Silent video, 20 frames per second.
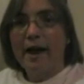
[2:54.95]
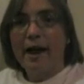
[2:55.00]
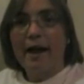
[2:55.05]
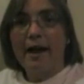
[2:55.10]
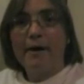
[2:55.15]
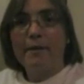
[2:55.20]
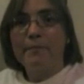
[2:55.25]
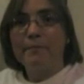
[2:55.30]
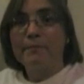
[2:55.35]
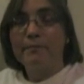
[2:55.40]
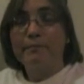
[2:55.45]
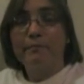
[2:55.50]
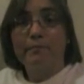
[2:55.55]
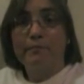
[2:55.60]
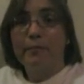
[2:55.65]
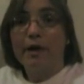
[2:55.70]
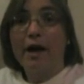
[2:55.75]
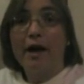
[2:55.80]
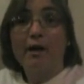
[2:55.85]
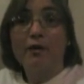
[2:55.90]

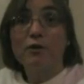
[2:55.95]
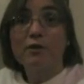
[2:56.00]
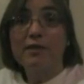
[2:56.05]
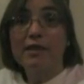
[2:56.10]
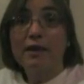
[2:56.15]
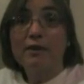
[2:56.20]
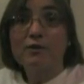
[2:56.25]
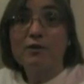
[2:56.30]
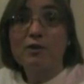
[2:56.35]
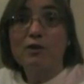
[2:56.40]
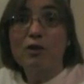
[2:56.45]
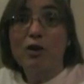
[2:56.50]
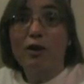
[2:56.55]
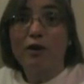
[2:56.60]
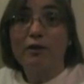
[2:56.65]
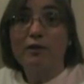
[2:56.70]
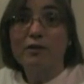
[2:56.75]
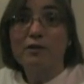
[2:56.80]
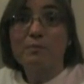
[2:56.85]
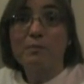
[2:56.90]

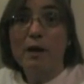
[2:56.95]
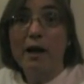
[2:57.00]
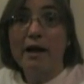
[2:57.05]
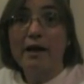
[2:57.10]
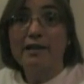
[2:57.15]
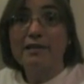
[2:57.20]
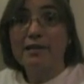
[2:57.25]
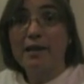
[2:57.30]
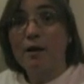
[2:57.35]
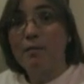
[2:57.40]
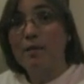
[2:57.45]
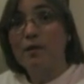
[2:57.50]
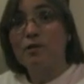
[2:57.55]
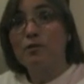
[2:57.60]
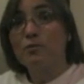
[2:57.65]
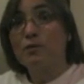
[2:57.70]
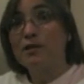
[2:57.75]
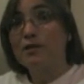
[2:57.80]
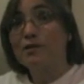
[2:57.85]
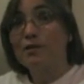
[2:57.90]
$100,000 buys, how
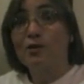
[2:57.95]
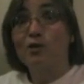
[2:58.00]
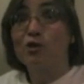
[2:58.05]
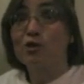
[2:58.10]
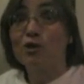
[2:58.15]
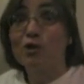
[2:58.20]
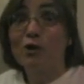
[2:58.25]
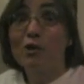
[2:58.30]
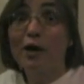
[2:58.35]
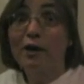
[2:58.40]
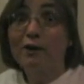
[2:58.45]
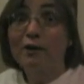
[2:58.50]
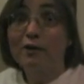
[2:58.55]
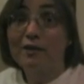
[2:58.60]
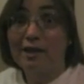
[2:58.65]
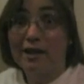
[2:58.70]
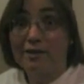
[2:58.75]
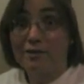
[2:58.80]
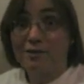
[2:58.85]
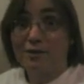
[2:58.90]
much research
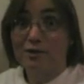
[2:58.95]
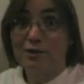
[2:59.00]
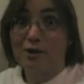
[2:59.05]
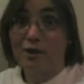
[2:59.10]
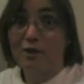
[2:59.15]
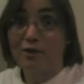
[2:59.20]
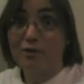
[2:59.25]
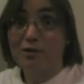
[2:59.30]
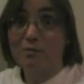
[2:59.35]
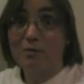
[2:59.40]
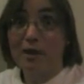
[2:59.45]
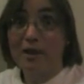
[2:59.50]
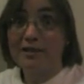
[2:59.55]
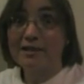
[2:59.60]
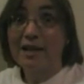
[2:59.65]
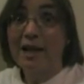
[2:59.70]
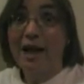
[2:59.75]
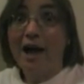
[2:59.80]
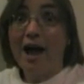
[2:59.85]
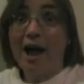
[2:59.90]
$200,000
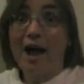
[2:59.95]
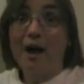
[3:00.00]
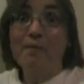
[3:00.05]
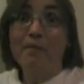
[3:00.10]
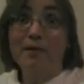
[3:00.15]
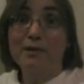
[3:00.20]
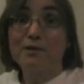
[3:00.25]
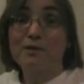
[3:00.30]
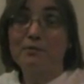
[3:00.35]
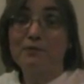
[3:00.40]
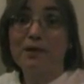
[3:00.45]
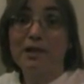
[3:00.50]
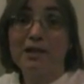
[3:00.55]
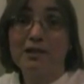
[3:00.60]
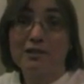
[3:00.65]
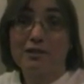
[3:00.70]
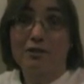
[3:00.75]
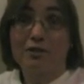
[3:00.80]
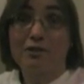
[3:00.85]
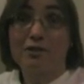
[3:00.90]
buys, how much
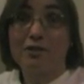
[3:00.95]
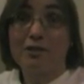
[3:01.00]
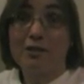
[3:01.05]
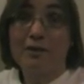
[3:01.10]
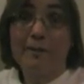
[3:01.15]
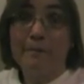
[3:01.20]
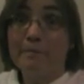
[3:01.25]
research